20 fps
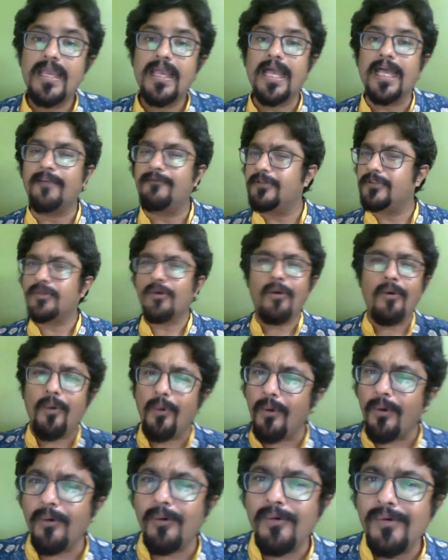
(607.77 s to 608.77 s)
And with
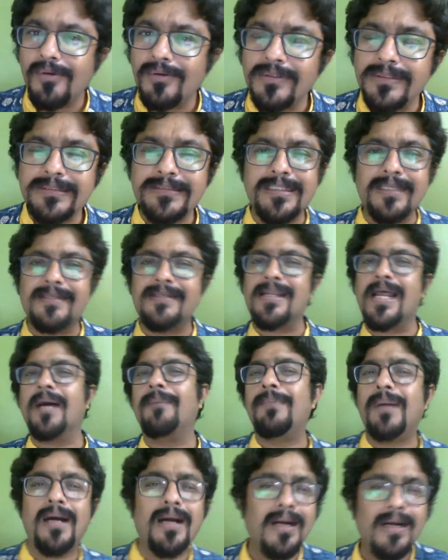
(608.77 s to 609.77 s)
all the
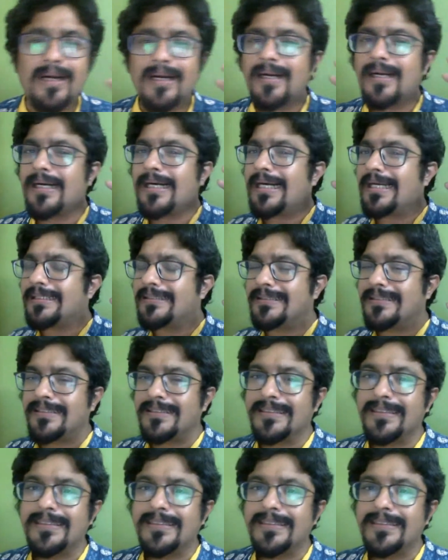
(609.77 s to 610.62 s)
drama and